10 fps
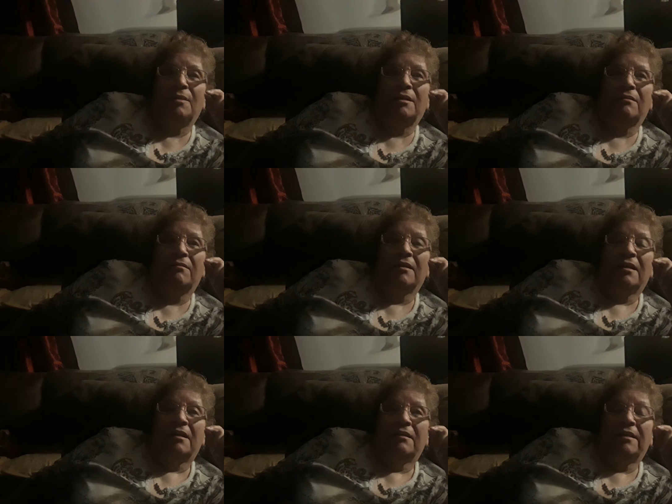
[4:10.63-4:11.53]
in and
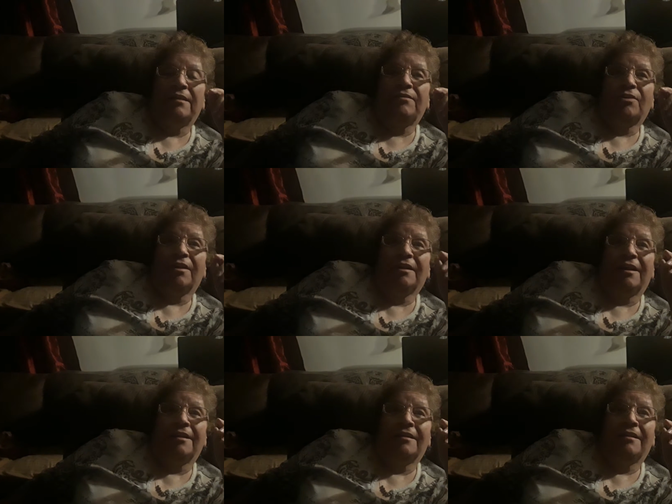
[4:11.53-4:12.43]
they shot
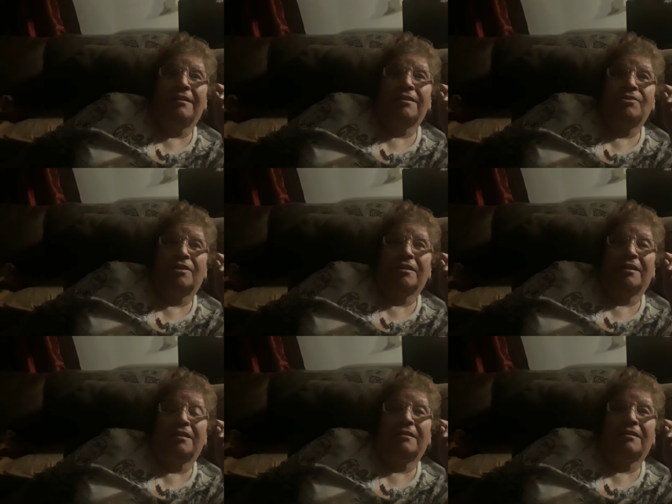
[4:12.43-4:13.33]
Kennedy. They shot
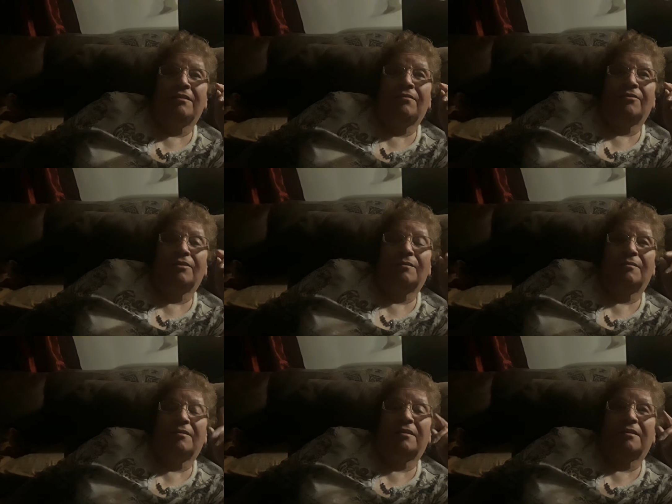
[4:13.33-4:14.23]
Kennedy. So
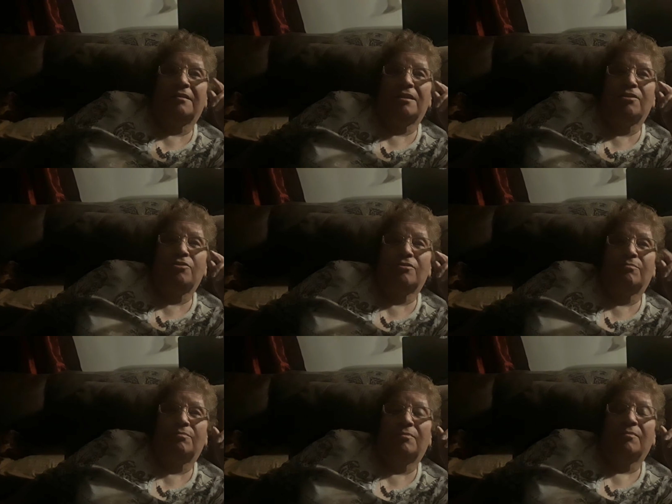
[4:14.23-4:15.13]
the teacher
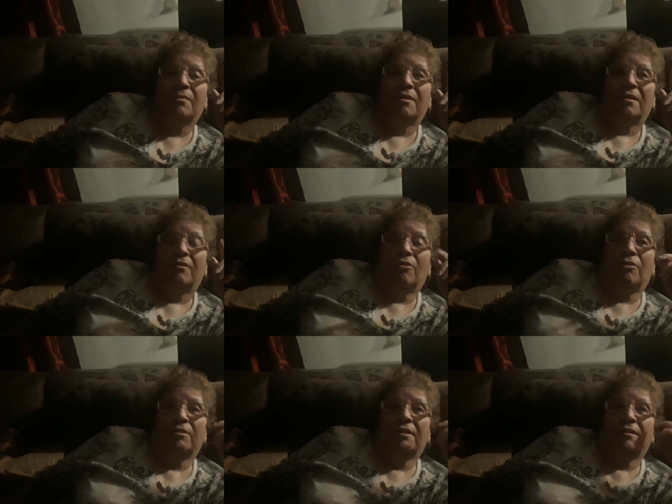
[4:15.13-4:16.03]

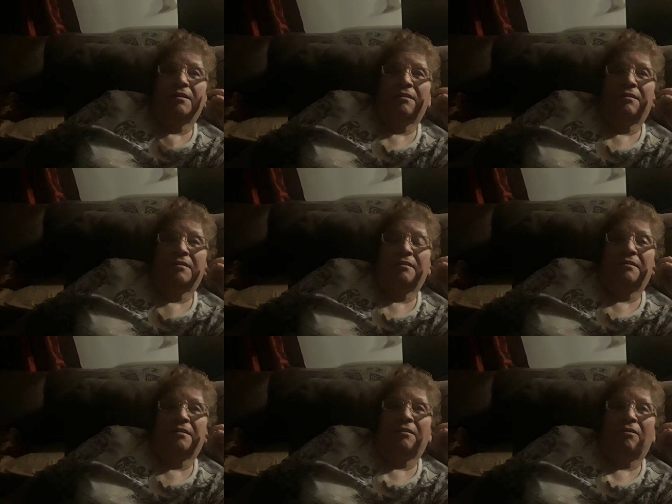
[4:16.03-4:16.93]
called the
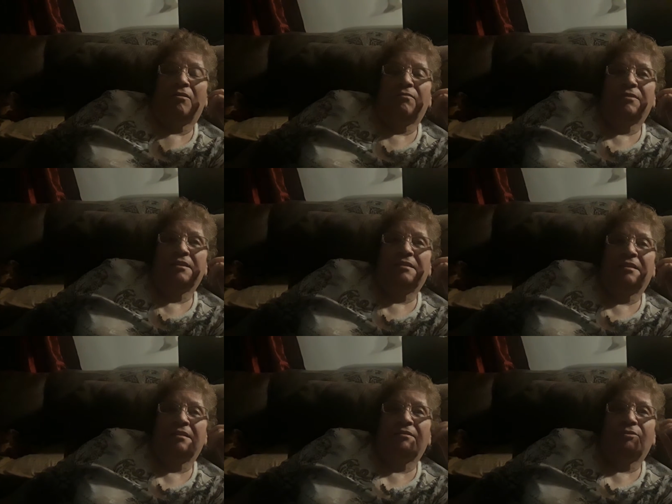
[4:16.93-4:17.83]
office
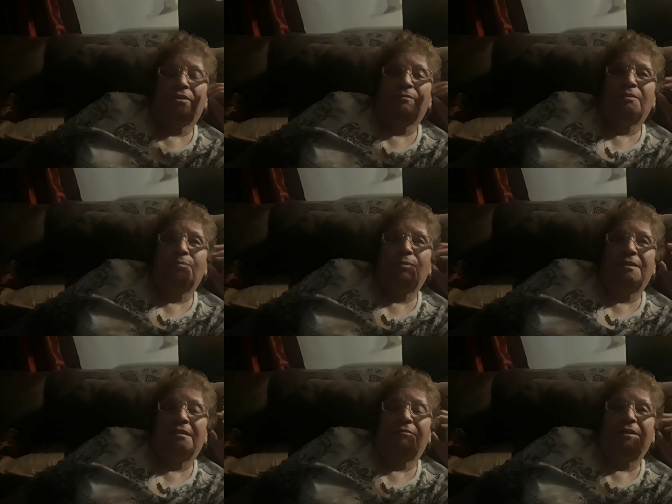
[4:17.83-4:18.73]
and told them to
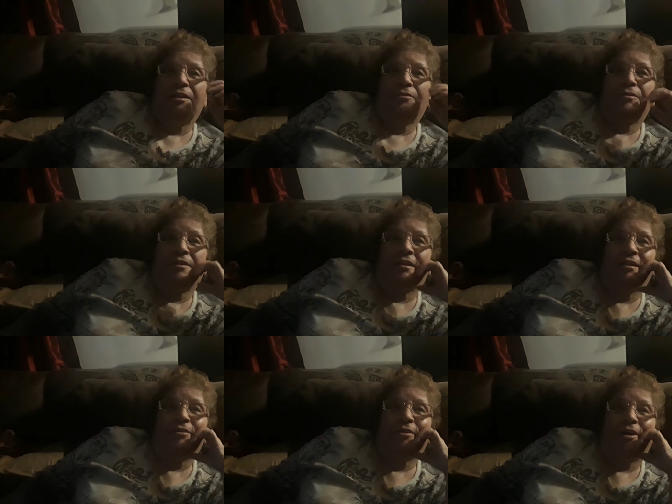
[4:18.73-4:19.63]
put the radio on the
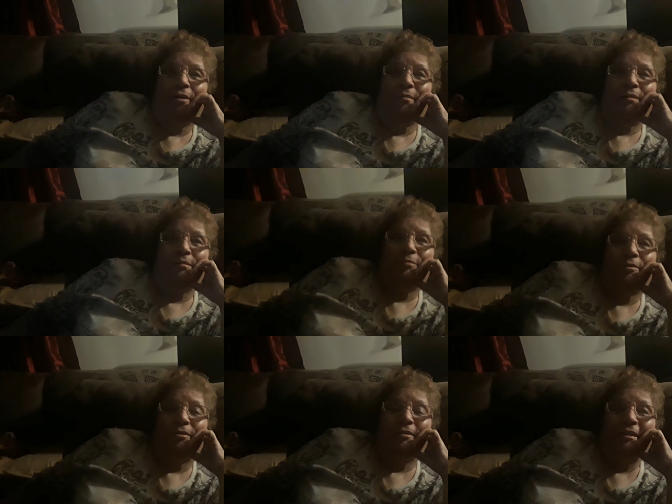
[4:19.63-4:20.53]
intercom, and we were
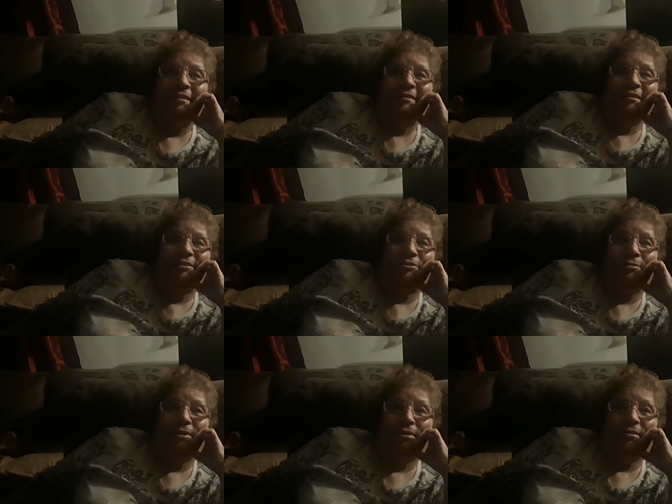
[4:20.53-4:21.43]
all listening to
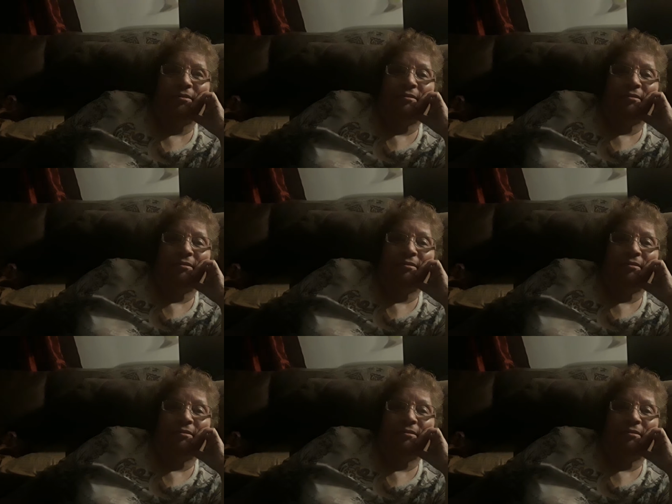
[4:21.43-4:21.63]
where